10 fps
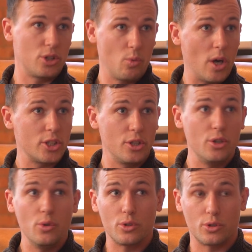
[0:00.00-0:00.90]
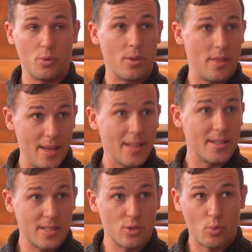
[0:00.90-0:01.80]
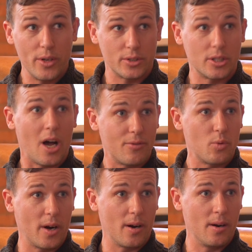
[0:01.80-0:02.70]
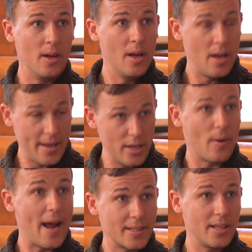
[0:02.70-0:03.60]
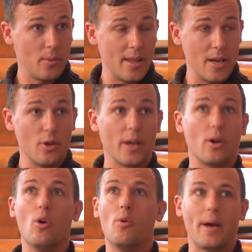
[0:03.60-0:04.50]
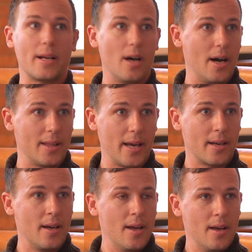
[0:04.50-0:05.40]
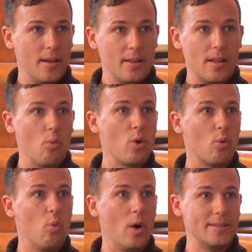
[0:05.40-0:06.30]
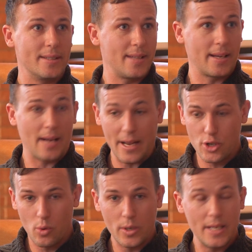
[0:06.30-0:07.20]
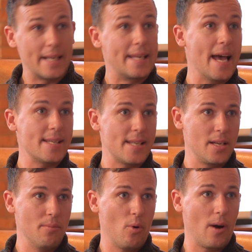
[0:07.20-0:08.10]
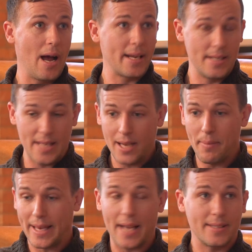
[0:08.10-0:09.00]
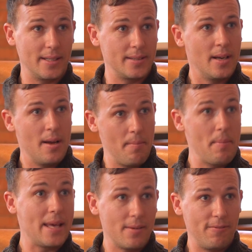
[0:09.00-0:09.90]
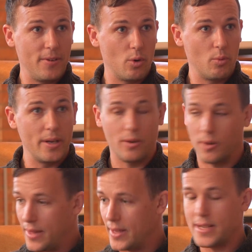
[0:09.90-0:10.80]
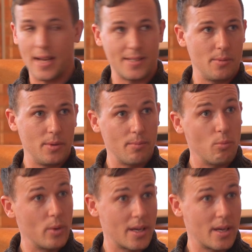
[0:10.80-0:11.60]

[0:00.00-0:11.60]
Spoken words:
you're watching users who think this is real software, interacting with it, and you're like, oh my God, so where was this? I don't need to guess anymore. I can take my guesses, make them feel real, and then test them with